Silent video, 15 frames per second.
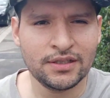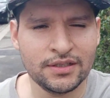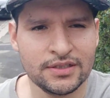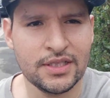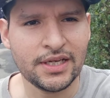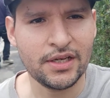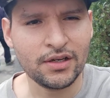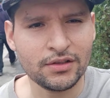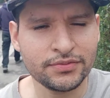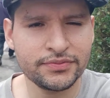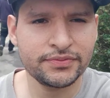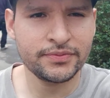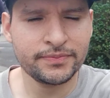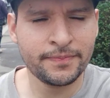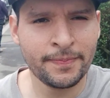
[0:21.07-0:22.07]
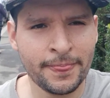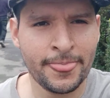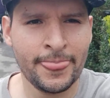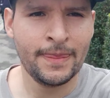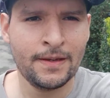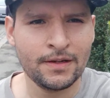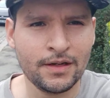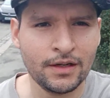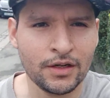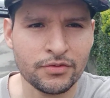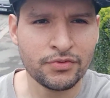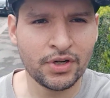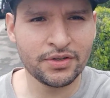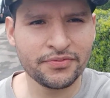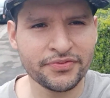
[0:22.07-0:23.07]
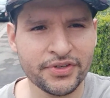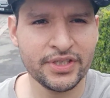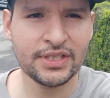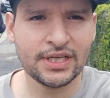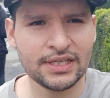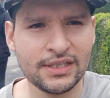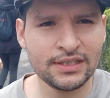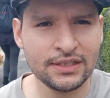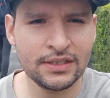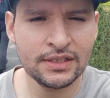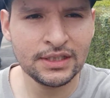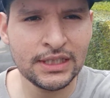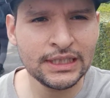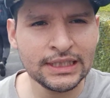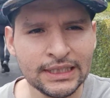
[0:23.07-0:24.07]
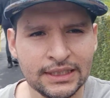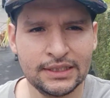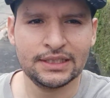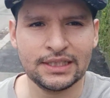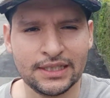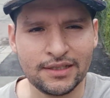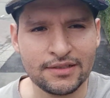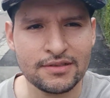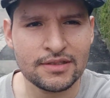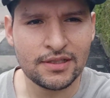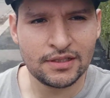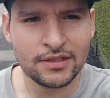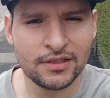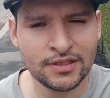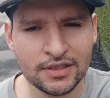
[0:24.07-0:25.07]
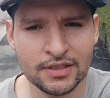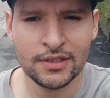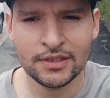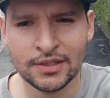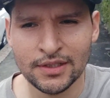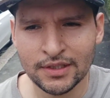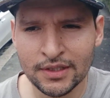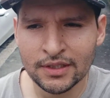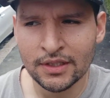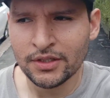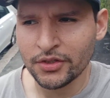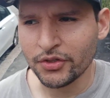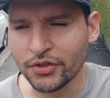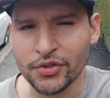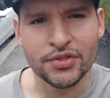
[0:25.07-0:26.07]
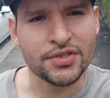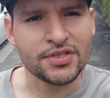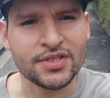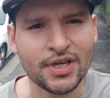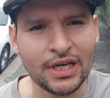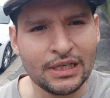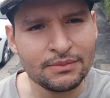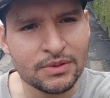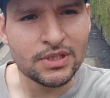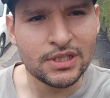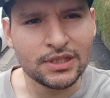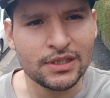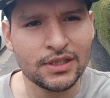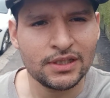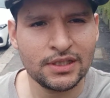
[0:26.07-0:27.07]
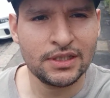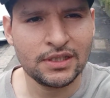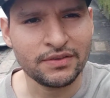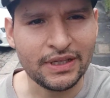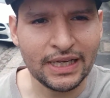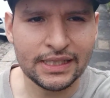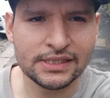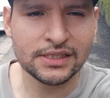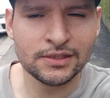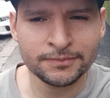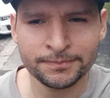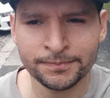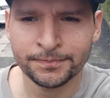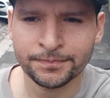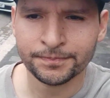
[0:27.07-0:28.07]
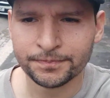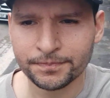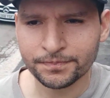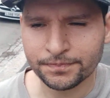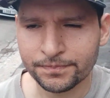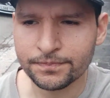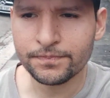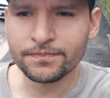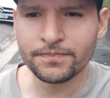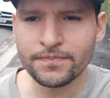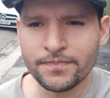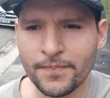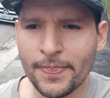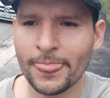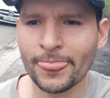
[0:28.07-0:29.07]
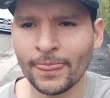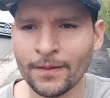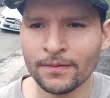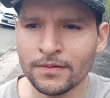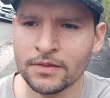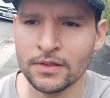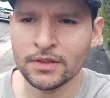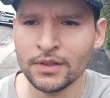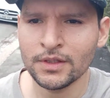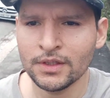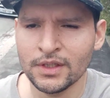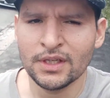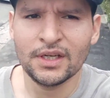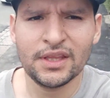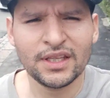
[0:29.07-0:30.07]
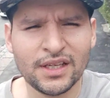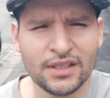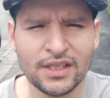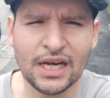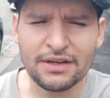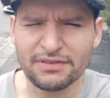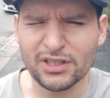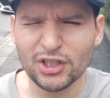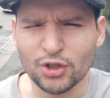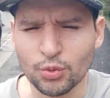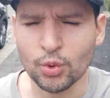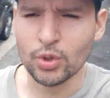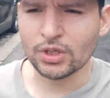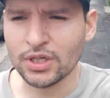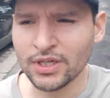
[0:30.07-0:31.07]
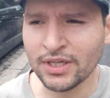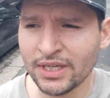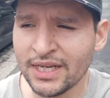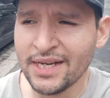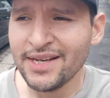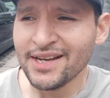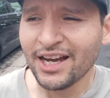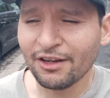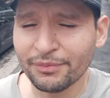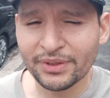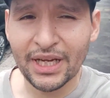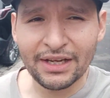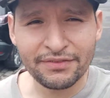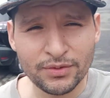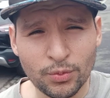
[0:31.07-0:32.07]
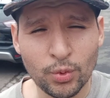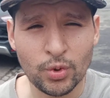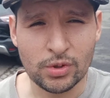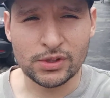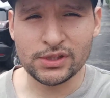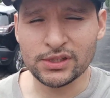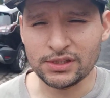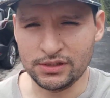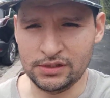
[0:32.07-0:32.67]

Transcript: day off, a run-free day, and used the time to relax. I think I did have a little walk. I've been having walks,